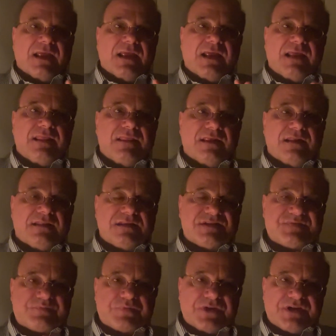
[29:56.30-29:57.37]
And
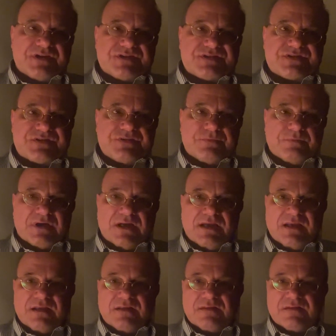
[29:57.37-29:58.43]
this brings to
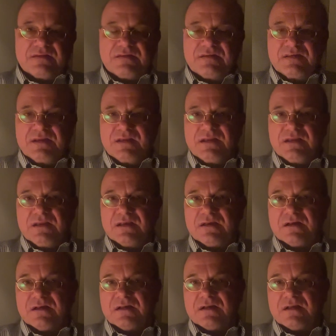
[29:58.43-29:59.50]
mind the
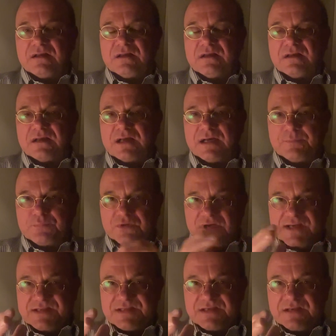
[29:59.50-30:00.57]

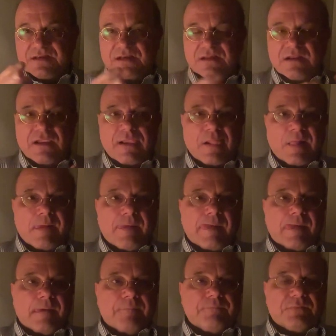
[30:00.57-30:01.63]
uprising
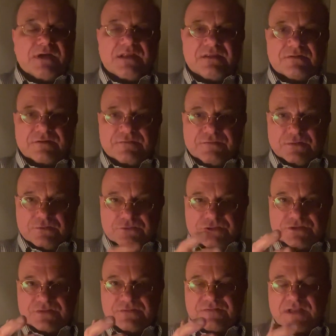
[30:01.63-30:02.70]
and the
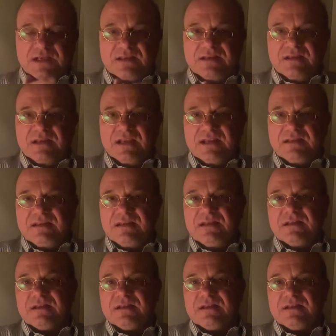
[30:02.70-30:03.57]
revolution of 1918